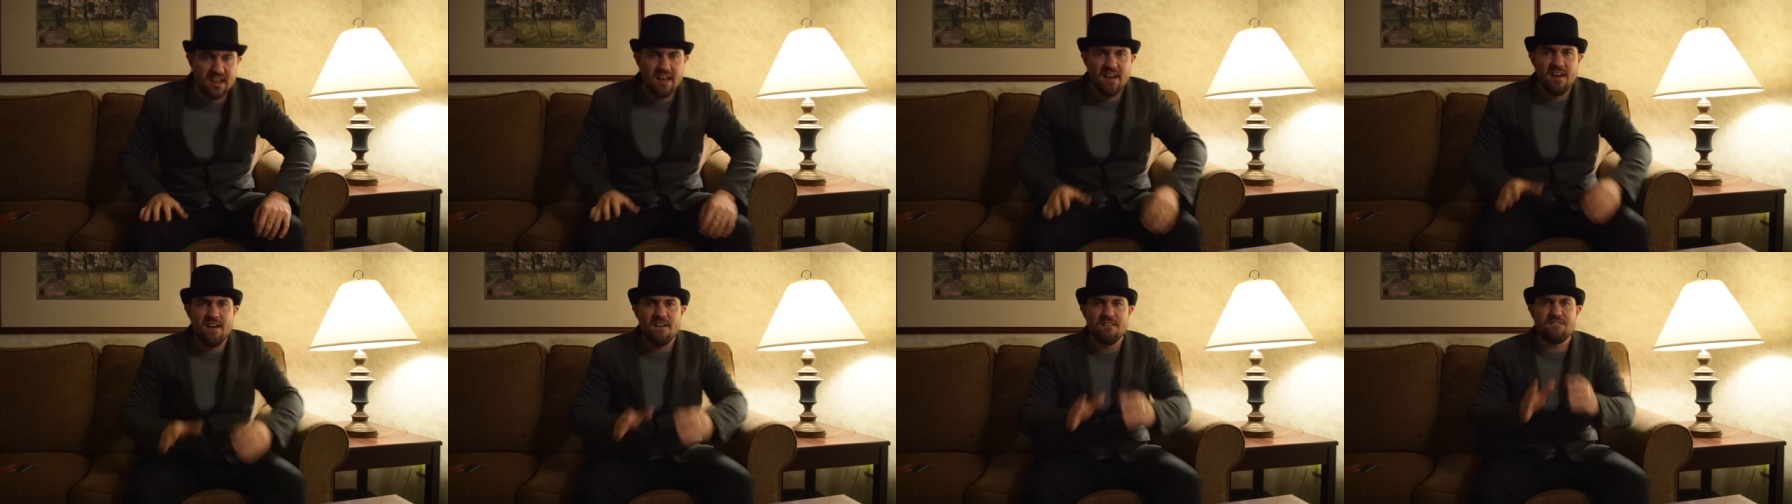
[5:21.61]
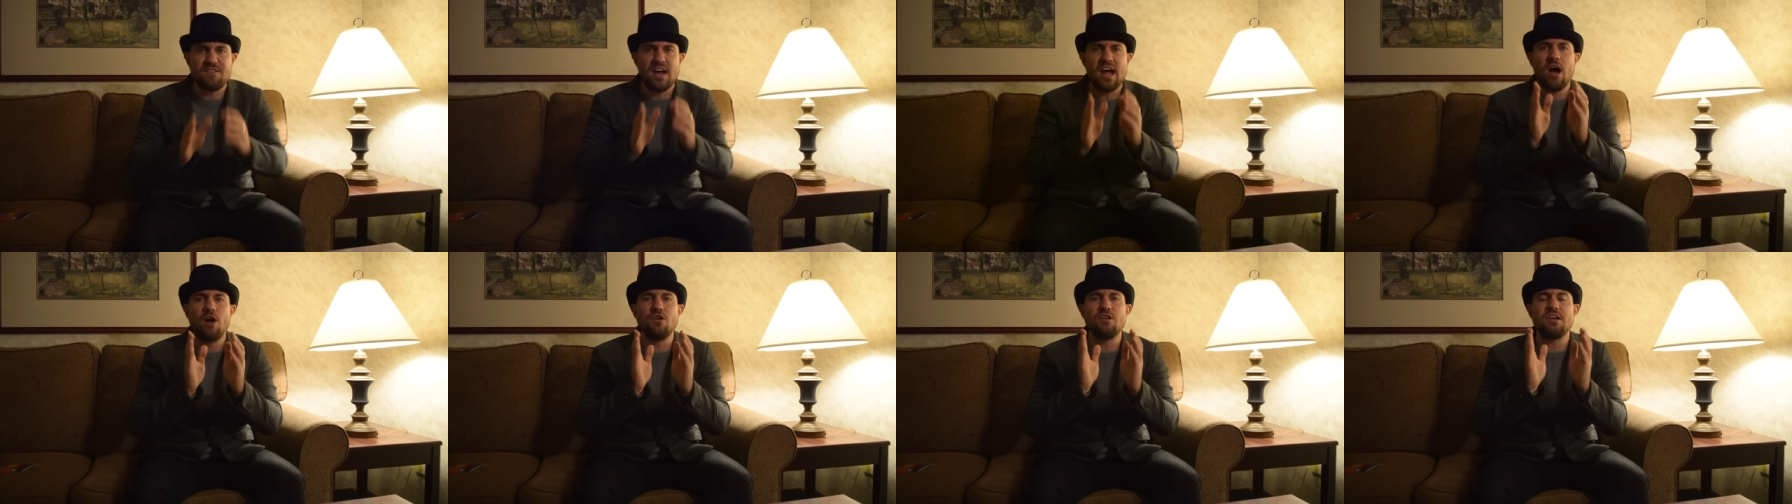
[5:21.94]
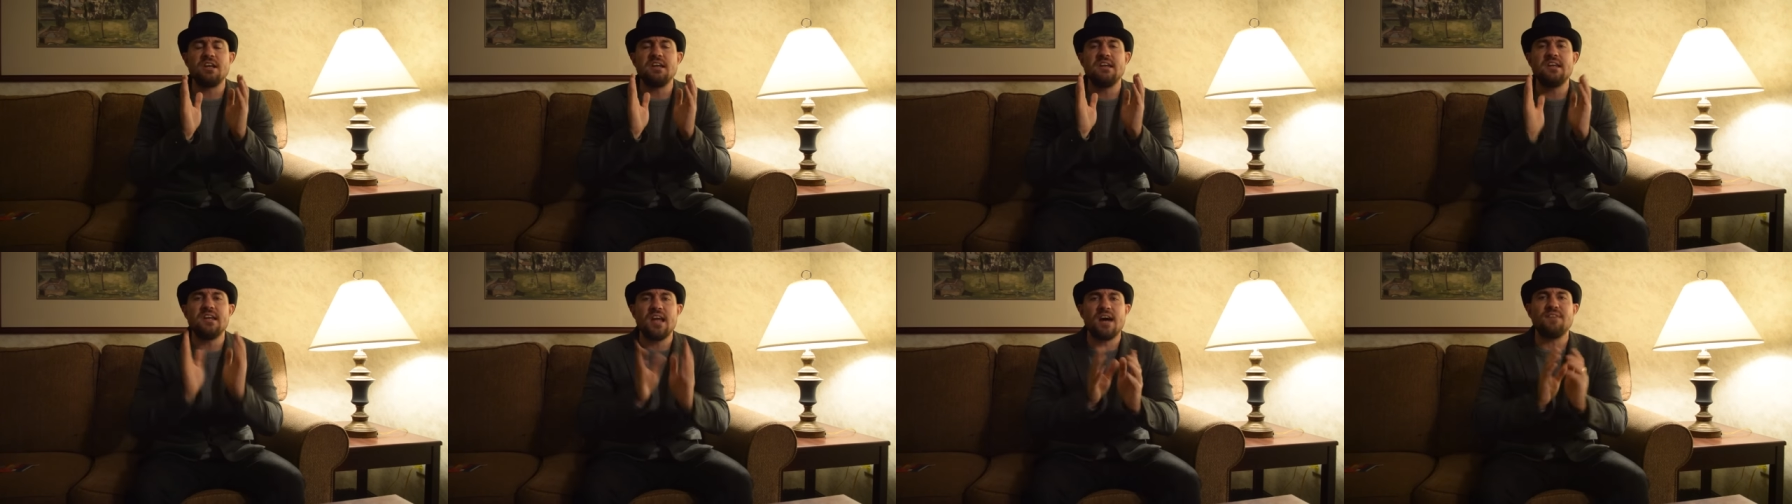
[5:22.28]
found
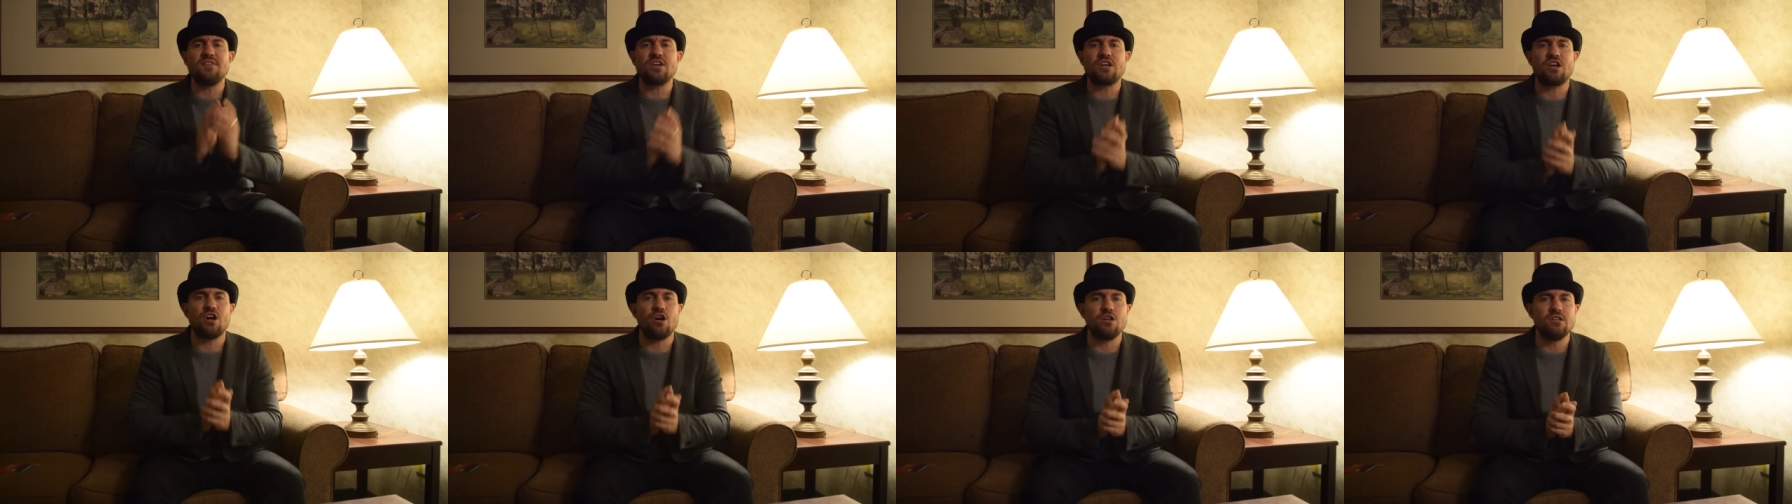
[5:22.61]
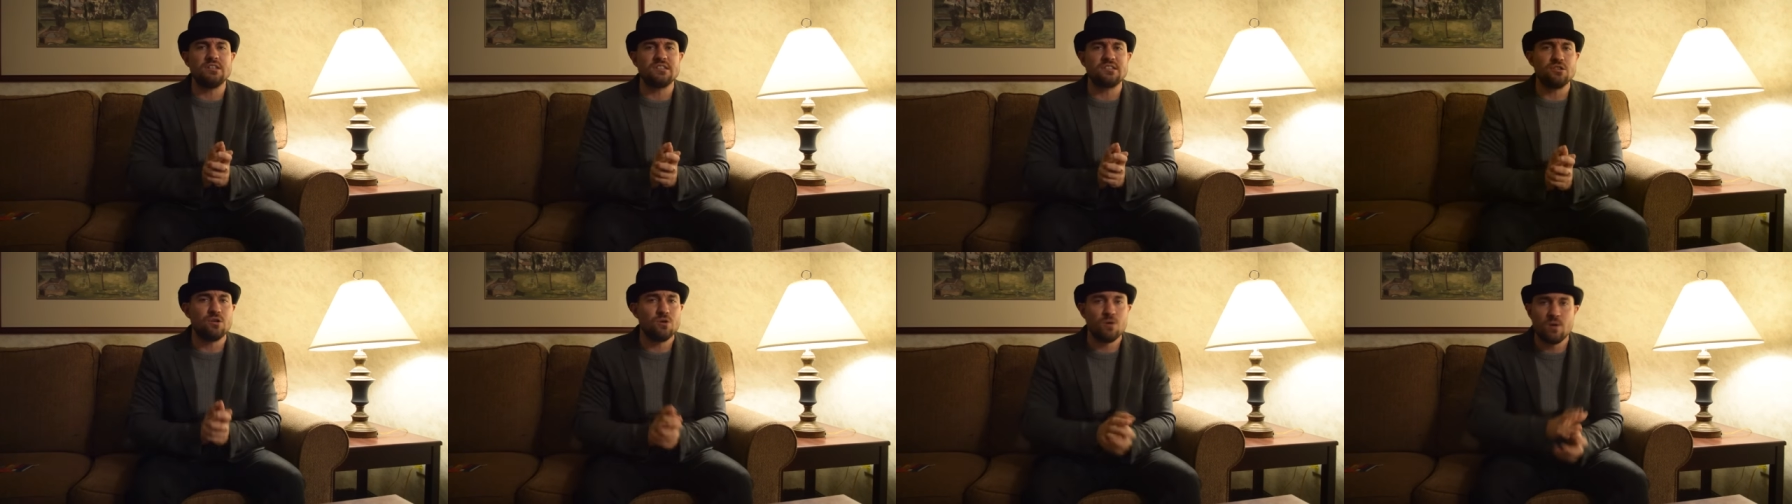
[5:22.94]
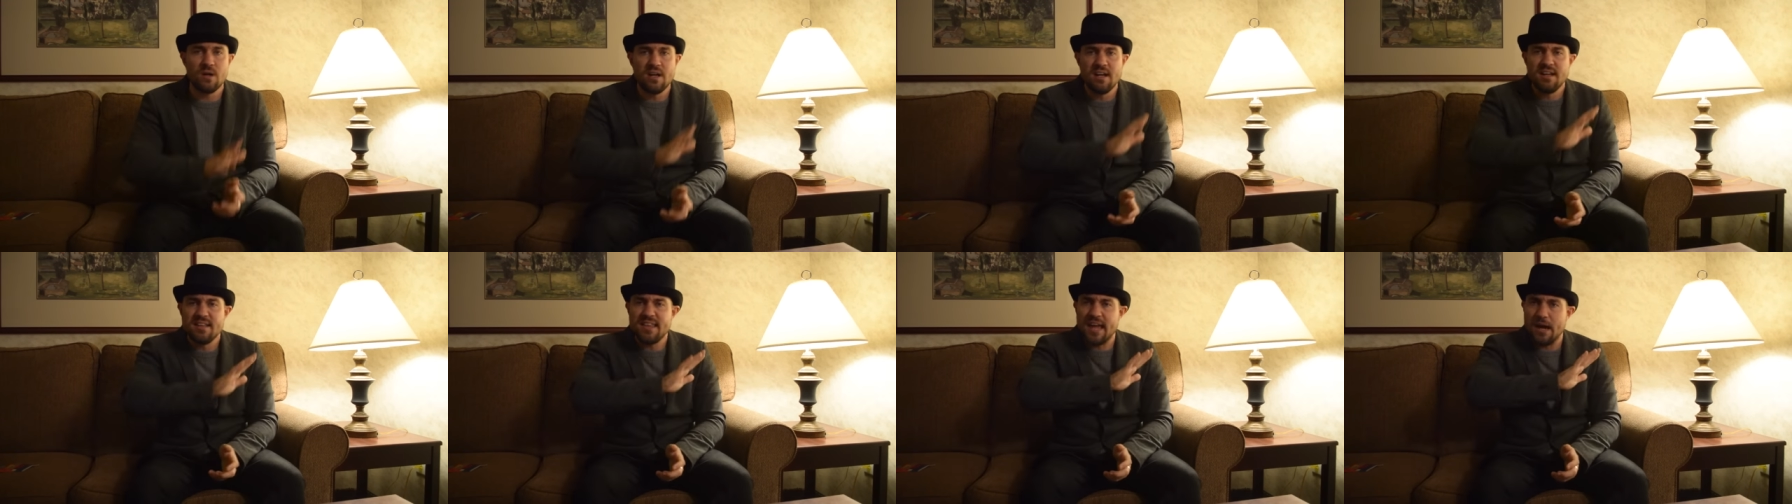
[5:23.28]
another console
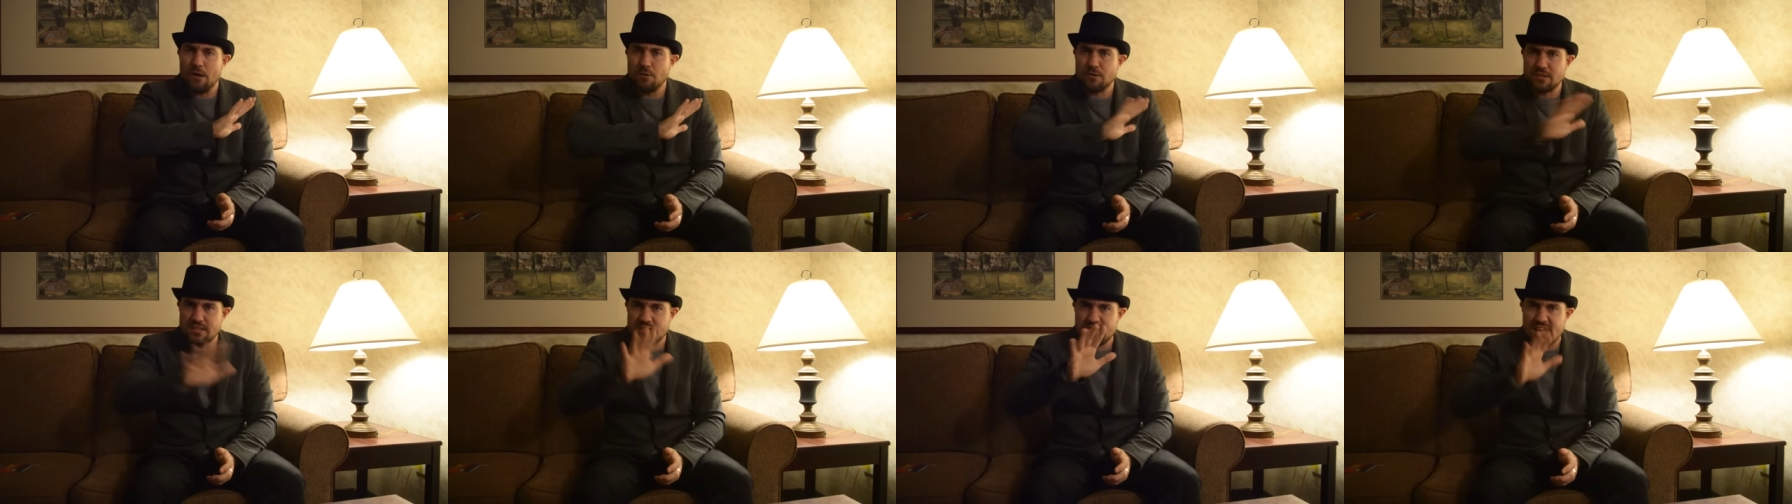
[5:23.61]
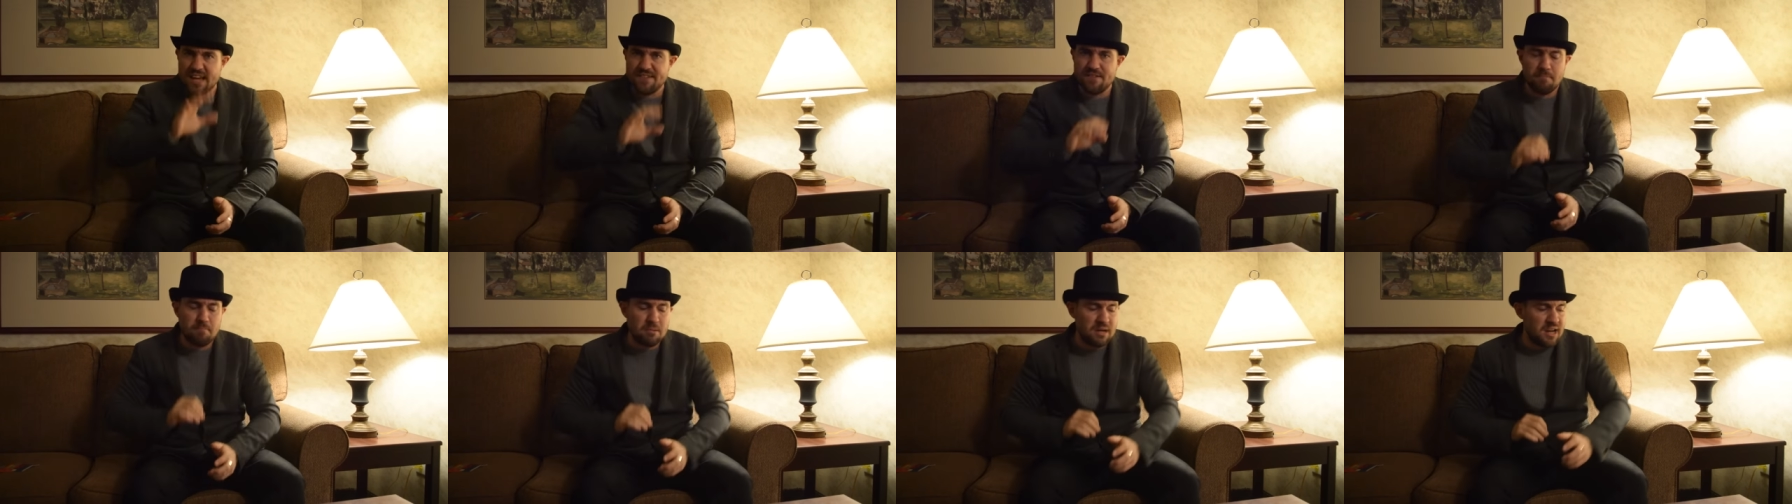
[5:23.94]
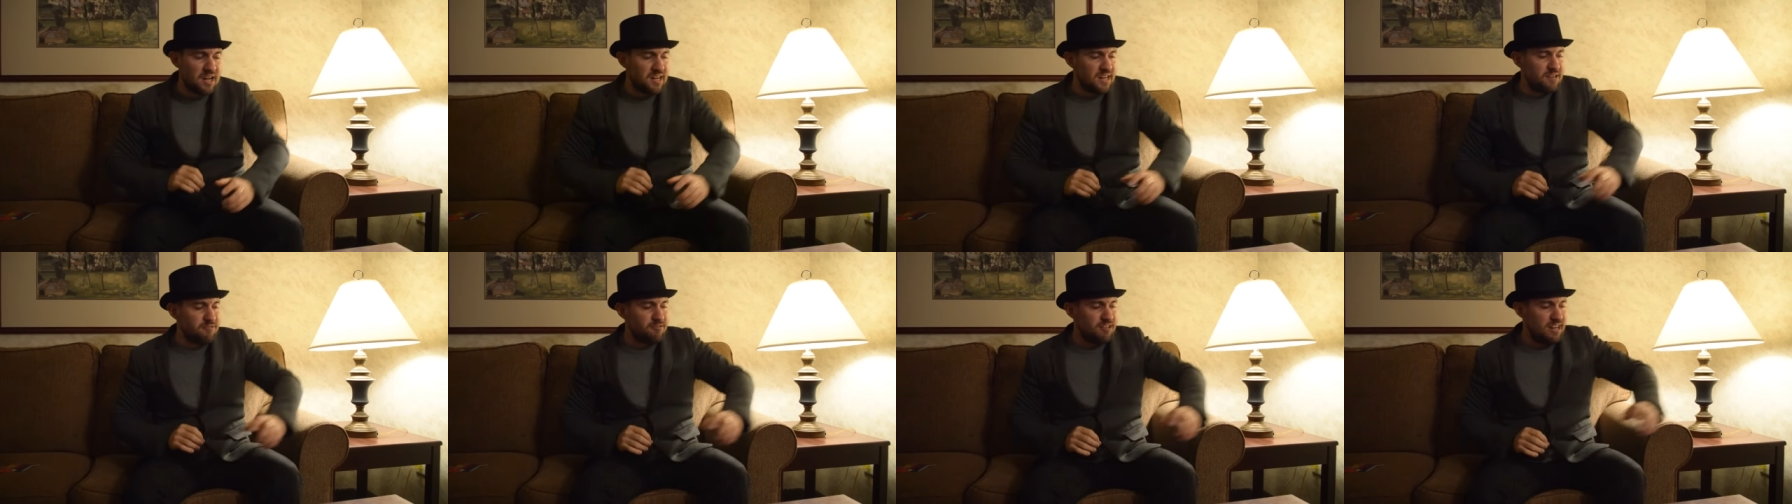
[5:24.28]
that was never
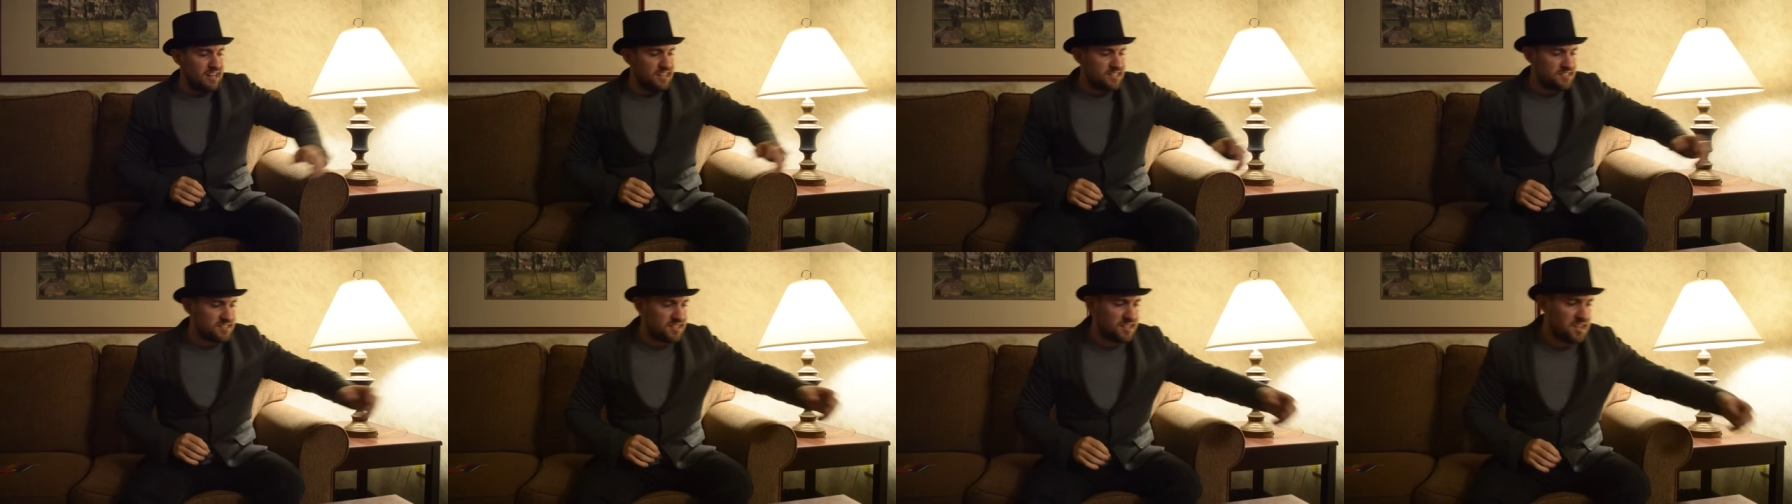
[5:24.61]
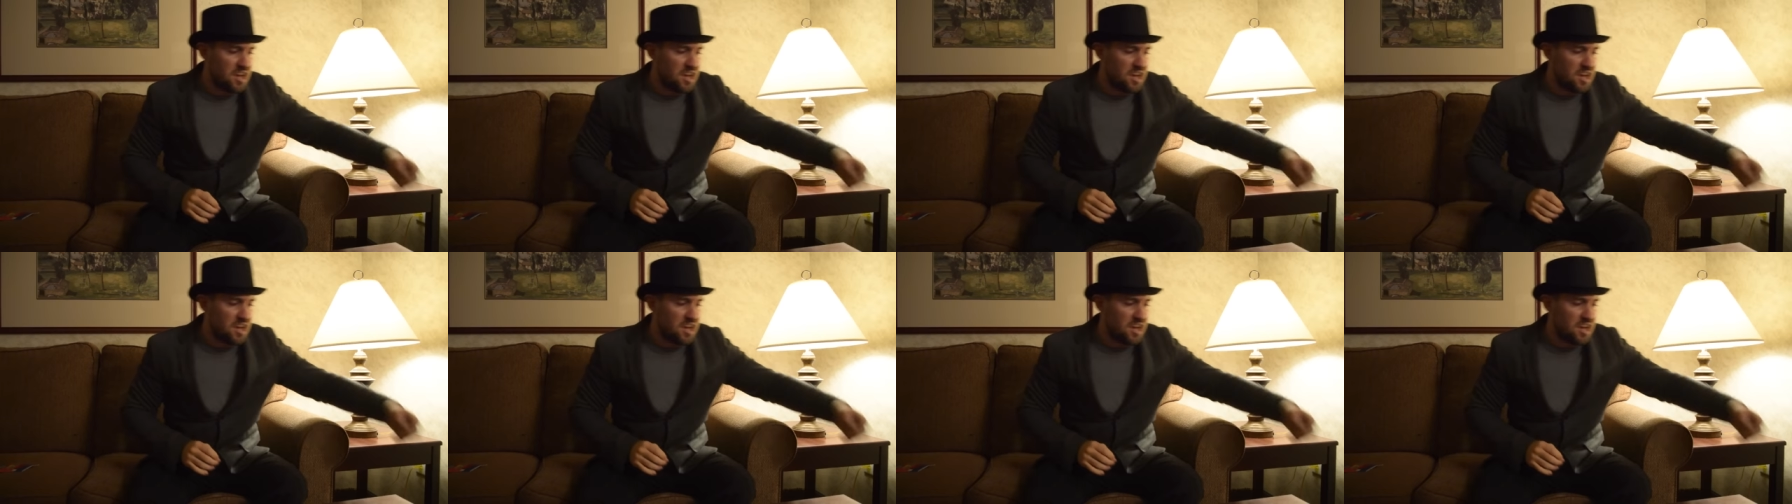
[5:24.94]
bloody released at